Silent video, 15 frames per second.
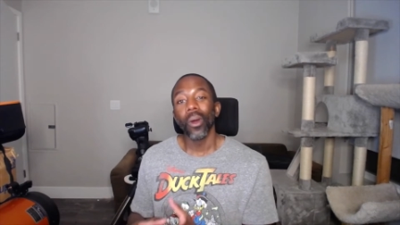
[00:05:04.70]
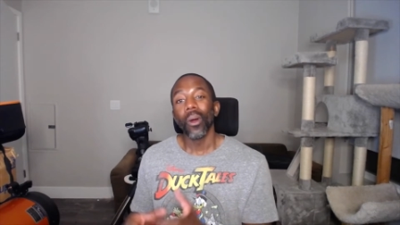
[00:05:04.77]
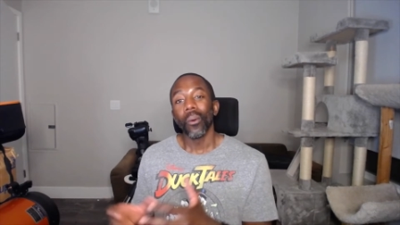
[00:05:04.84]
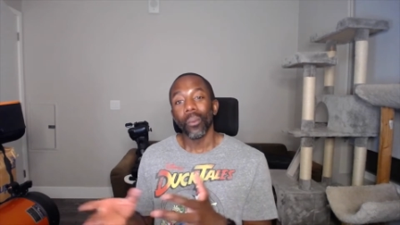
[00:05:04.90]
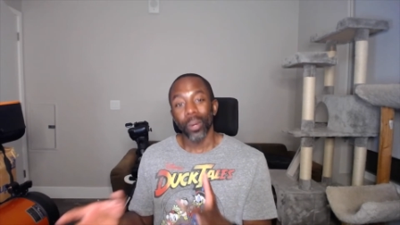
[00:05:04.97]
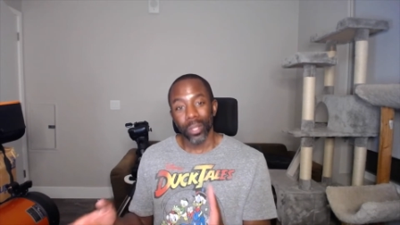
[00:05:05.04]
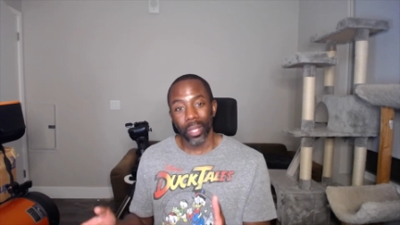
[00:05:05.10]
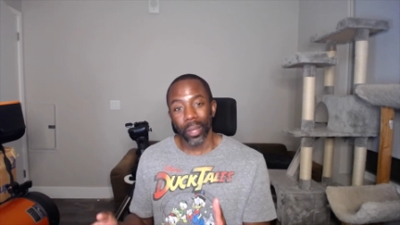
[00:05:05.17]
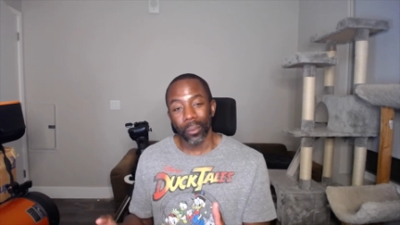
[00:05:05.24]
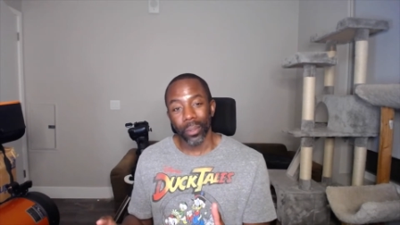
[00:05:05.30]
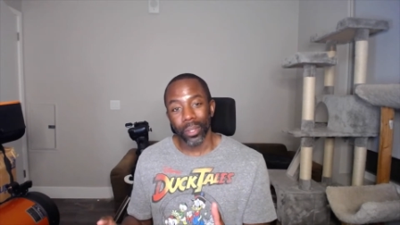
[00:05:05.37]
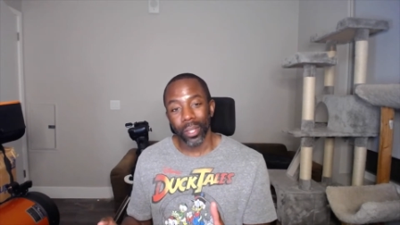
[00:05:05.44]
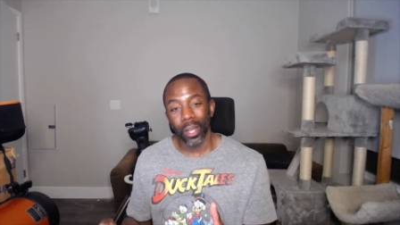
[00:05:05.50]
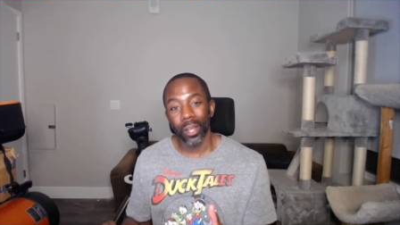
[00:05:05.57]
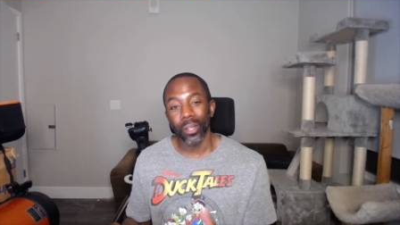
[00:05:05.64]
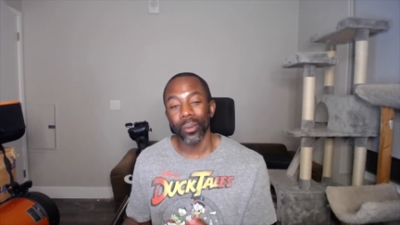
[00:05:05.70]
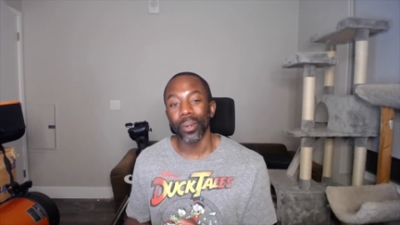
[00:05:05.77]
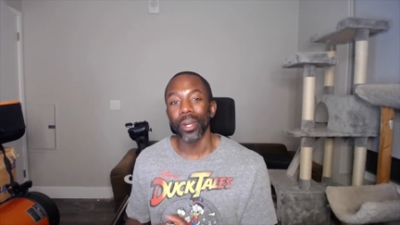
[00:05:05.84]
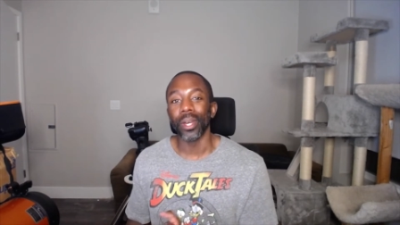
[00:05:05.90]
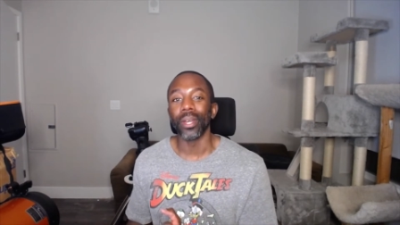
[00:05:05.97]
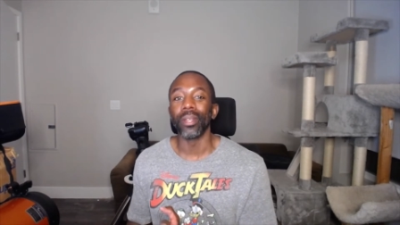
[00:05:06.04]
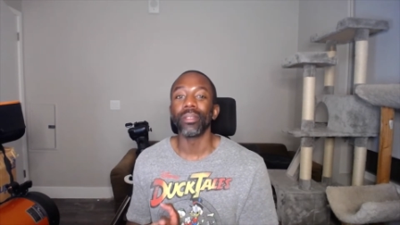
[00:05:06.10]
what they will tell you
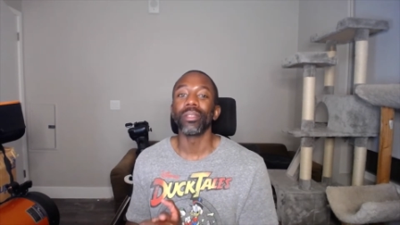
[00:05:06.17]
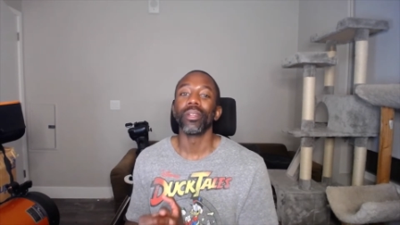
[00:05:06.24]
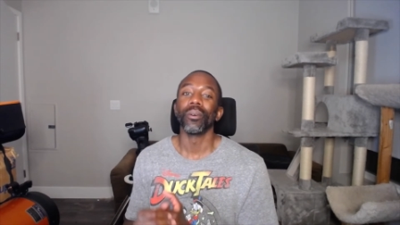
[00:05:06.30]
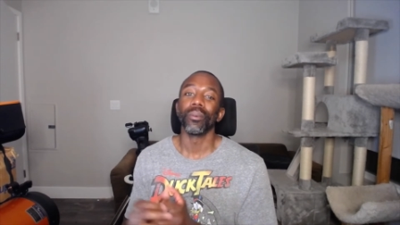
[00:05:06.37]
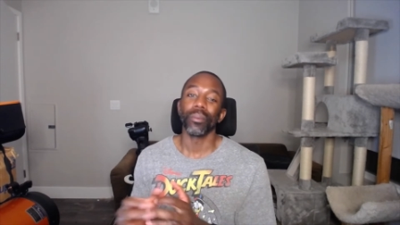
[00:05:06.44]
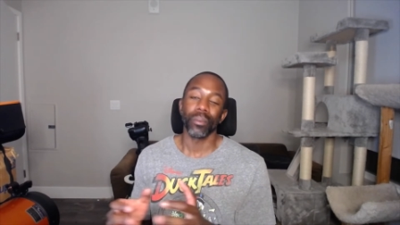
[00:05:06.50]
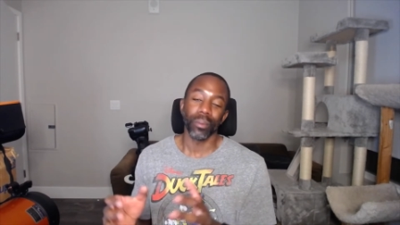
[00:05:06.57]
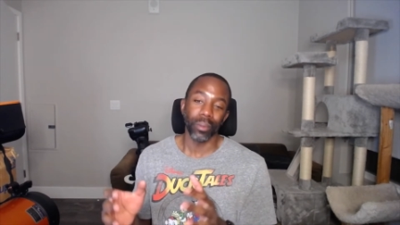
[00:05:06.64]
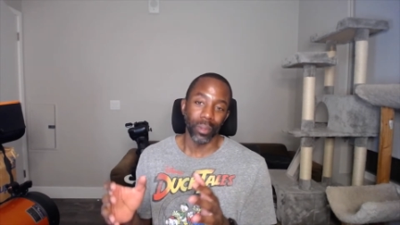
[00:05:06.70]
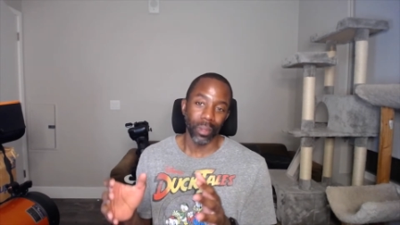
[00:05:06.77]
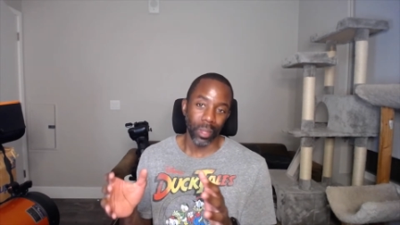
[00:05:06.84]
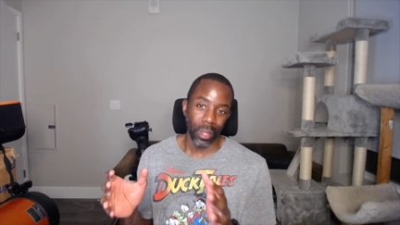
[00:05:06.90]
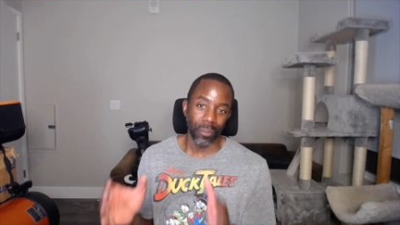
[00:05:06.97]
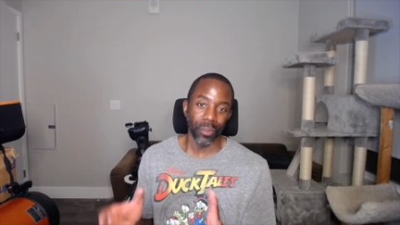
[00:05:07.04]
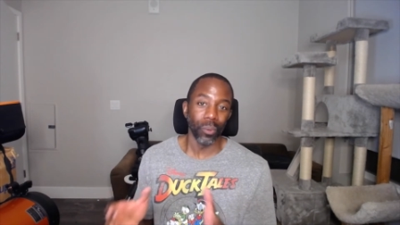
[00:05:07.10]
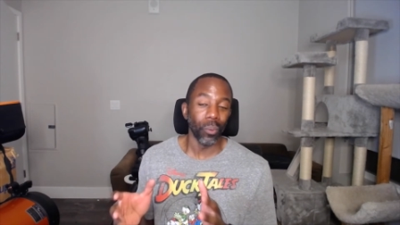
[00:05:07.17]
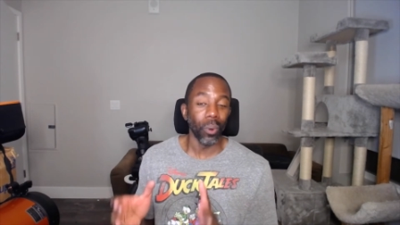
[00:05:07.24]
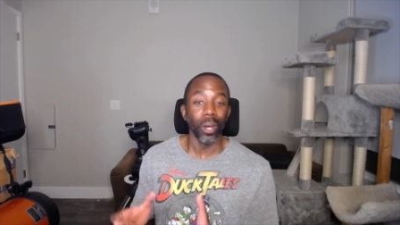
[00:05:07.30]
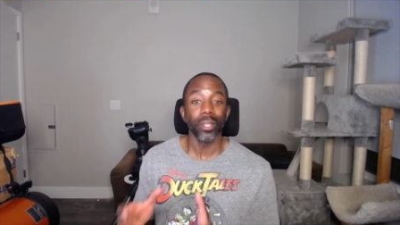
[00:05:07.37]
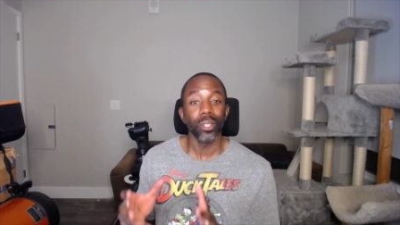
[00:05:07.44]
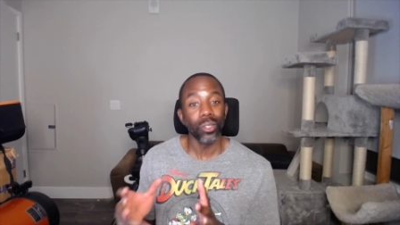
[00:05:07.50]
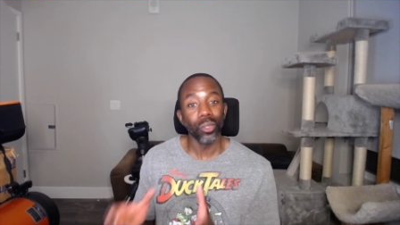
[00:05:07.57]
is, if you want
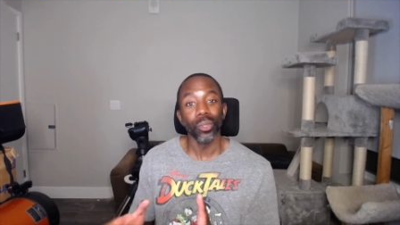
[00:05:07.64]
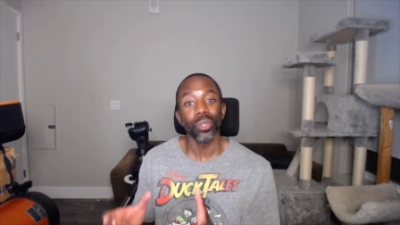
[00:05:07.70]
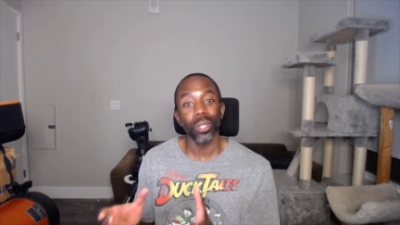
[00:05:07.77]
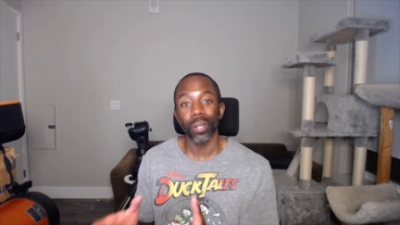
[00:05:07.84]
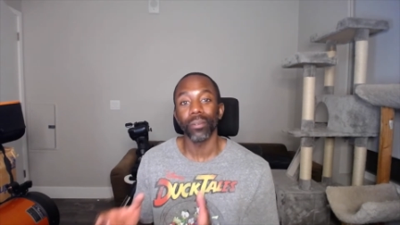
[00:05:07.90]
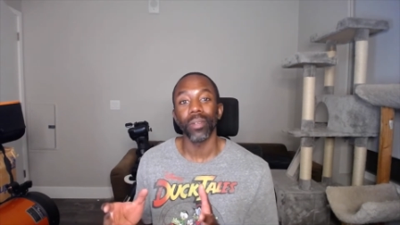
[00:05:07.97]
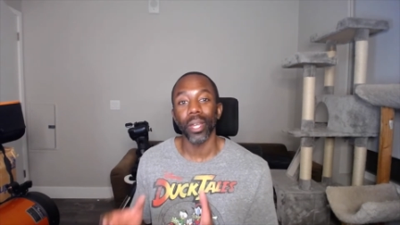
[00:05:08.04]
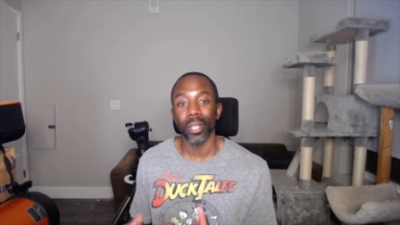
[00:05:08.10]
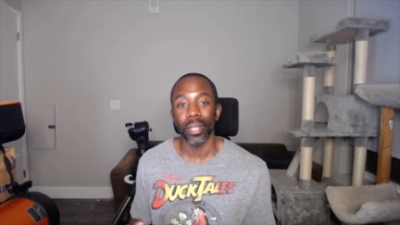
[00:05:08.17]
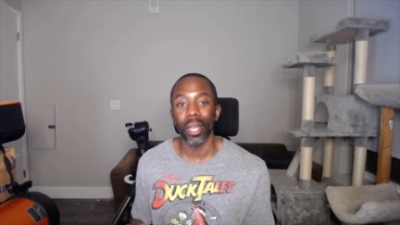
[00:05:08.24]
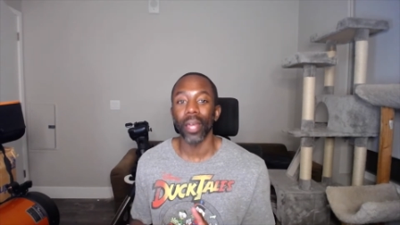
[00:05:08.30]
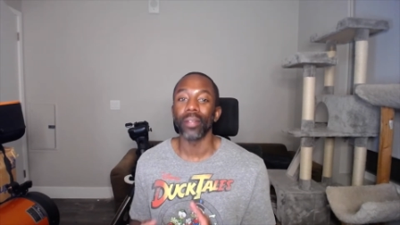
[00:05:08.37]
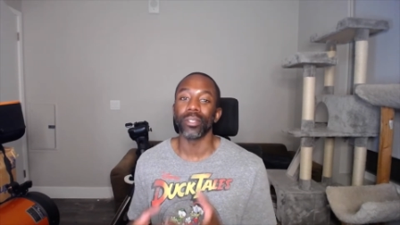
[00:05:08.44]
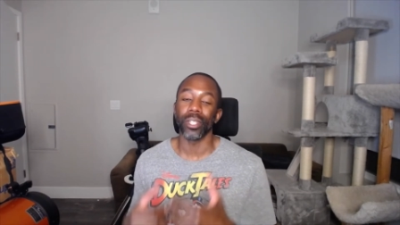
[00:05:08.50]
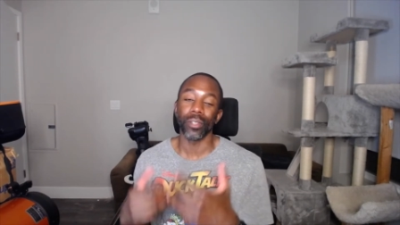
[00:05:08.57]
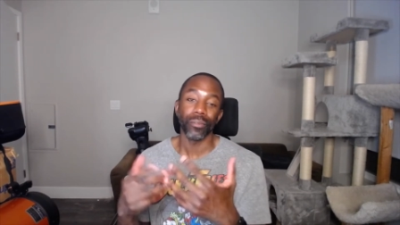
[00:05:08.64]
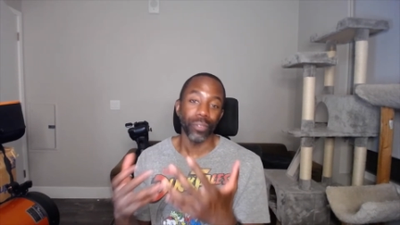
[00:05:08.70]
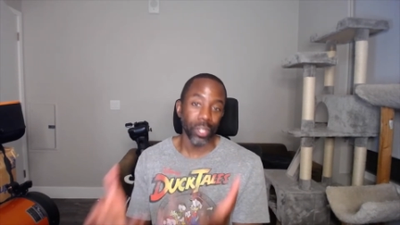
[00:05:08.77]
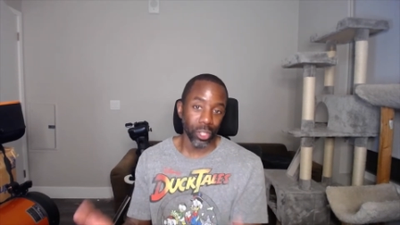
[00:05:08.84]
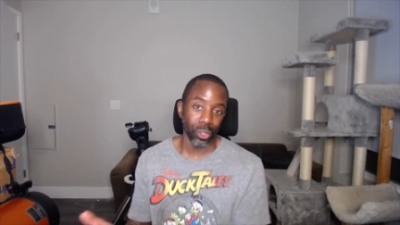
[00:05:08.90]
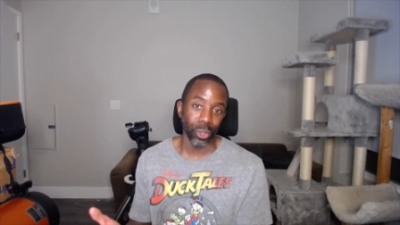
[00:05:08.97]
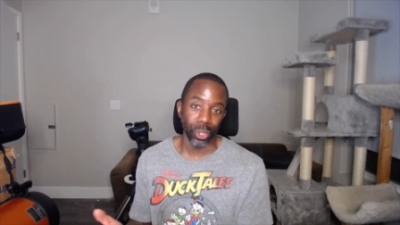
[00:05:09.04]
to do stuff like that, just
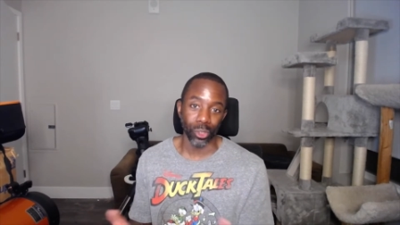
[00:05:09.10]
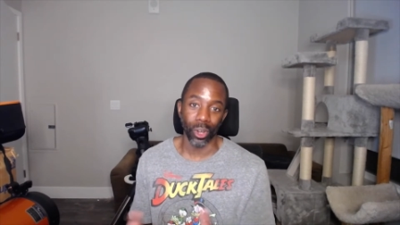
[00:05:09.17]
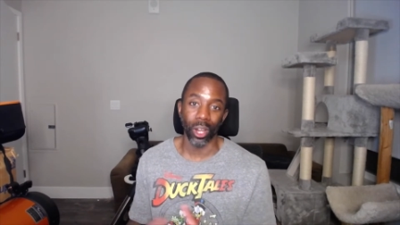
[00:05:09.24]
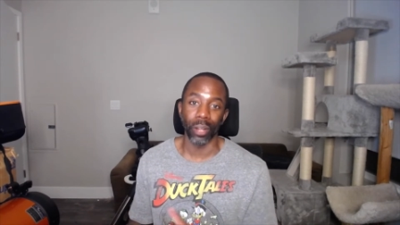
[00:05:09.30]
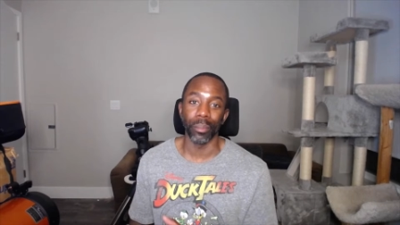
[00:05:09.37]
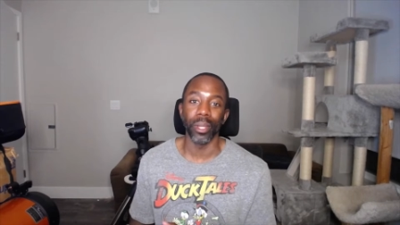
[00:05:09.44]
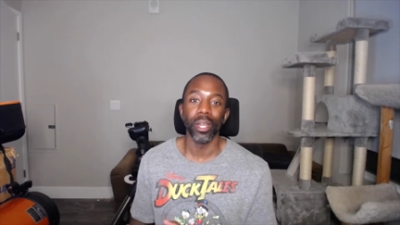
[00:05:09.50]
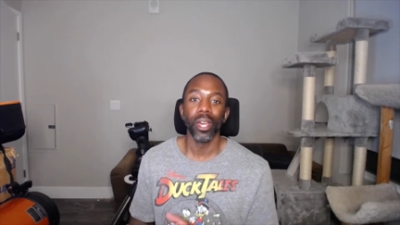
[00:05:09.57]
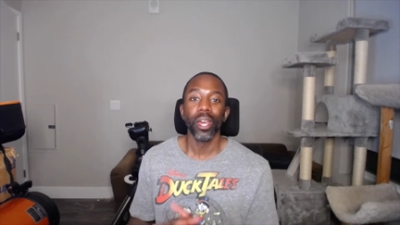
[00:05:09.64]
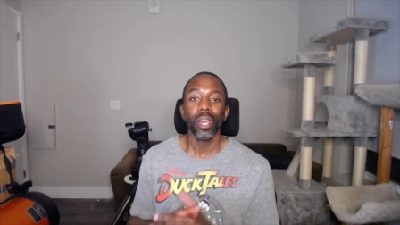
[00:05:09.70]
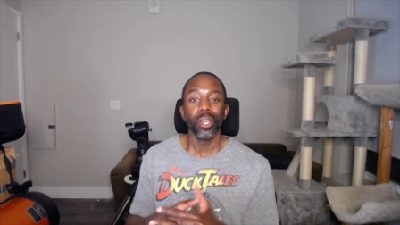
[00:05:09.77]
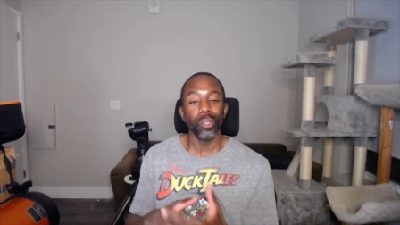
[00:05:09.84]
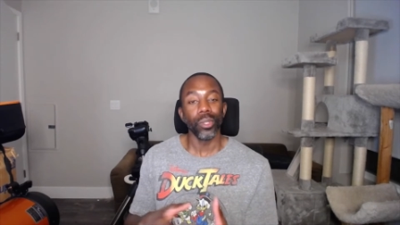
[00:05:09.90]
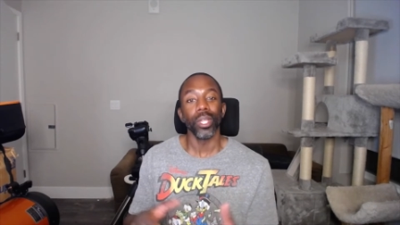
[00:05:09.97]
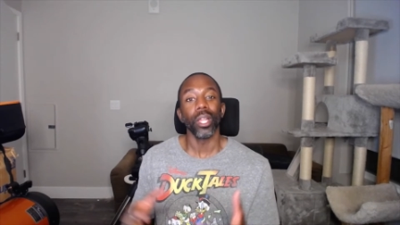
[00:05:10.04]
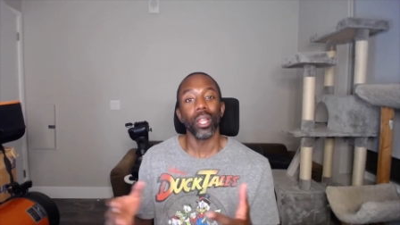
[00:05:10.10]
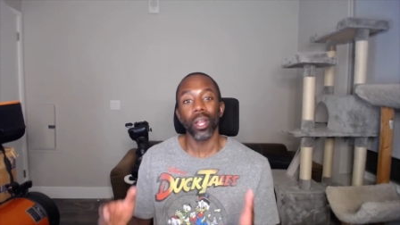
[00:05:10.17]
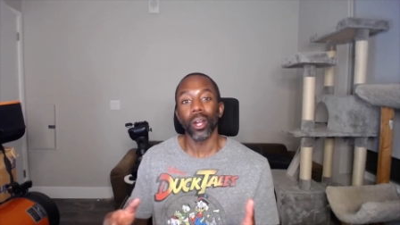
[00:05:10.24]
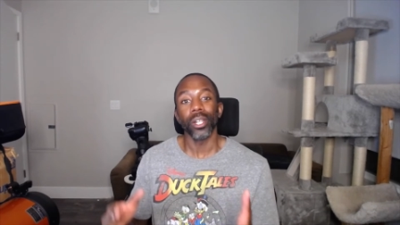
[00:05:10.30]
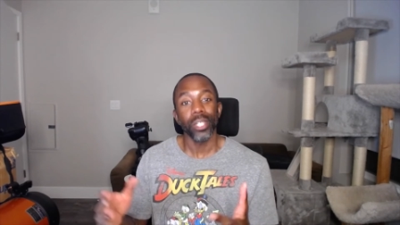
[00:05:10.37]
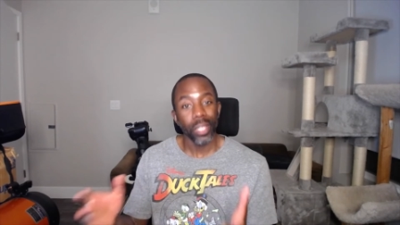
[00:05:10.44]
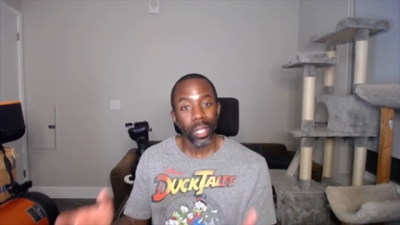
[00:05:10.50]
visual astronomy, you need a
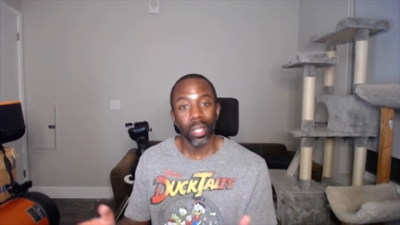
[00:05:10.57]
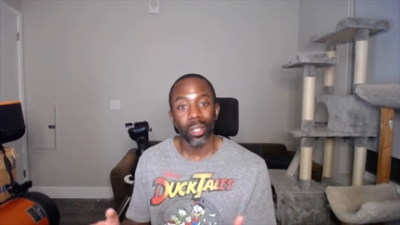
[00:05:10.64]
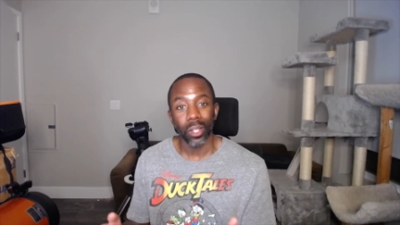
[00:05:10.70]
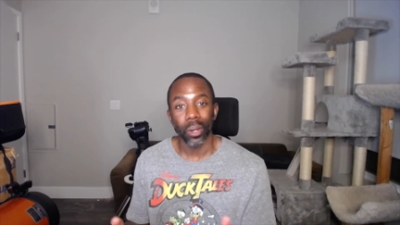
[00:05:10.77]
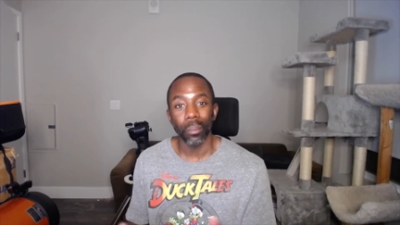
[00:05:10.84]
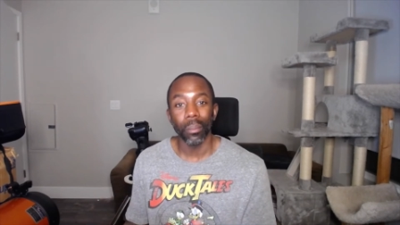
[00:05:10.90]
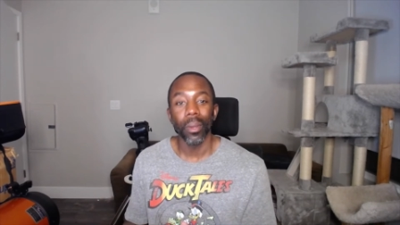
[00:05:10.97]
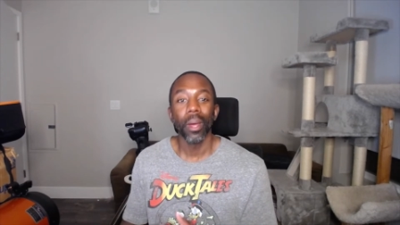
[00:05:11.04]
large telescope.